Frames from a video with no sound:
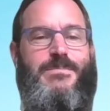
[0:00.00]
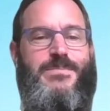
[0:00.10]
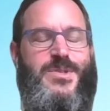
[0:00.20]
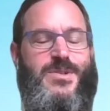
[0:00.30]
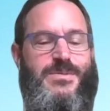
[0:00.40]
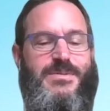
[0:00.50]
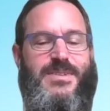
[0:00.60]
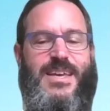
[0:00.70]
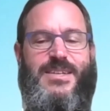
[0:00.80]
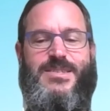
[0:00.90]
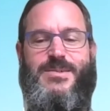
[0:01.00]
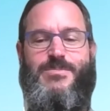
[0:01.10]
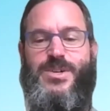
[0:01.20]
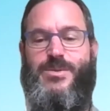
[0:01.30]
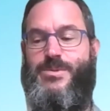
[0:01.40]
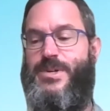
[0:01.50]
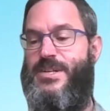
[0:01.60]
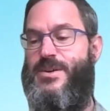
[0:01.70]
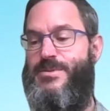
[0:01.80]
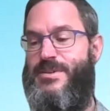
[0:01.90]
So that's somewhere we
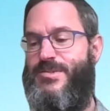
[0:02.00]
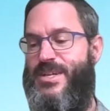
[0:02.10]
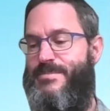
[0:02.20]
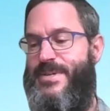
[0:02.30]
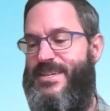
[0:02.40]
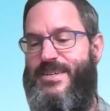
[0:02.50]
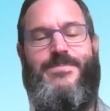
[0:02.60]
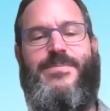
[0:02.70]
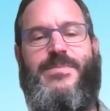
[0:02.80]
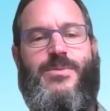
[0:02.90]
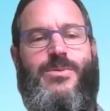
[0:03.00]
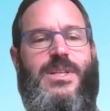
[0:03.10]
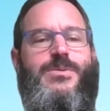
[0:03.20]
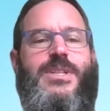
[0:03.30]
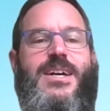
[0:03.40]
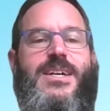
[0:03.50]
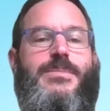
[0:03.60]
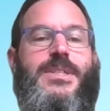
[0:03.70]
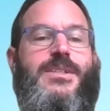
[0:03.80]
know there's going to be really reliable, good